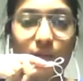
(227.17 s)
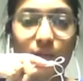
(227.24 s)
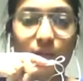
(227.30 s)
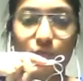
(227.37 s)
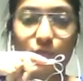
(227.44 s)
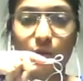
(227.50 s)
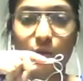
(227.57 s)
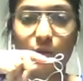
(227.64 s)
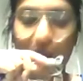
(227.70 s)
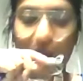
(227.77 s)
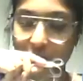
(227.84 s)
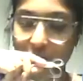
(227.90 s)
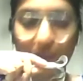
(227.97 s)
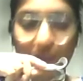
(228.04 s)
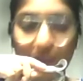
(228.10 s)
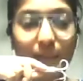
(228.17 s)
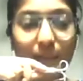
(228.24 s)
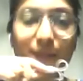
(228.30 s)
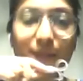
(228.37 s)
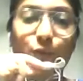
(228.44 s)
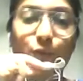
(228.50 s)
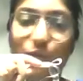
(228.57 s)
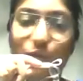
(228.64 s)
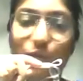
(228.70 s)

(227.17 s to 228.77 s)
So after completing both my